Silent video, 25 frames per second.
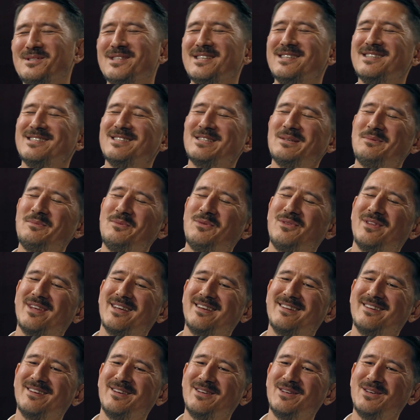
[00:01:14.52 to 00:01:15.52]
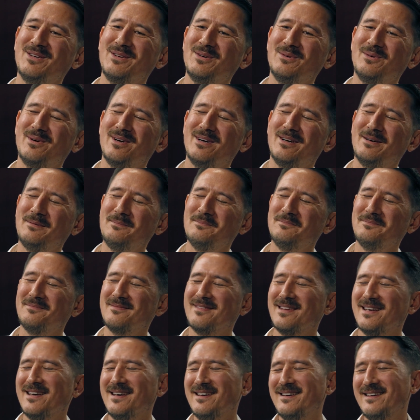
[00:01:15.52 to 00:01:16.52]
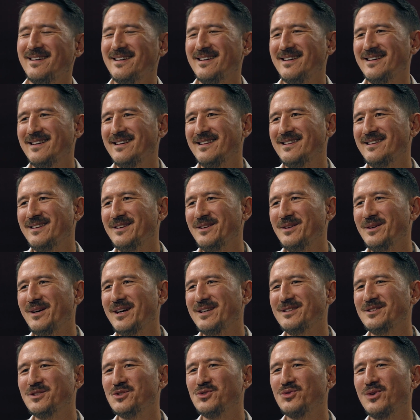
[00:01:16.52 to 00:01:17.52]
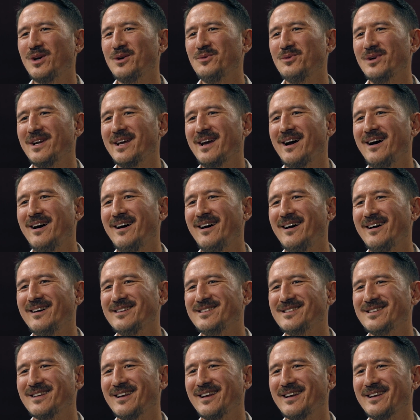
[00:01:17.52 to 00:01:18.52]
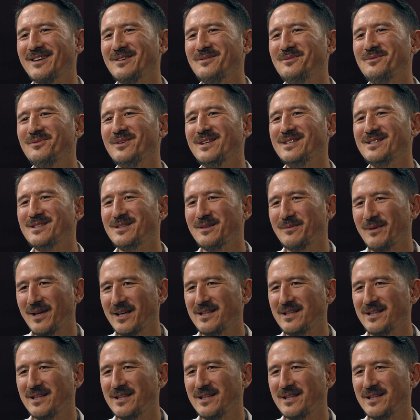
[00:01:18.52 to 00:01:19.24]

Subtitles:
it something that you had to try really hard to like convince them,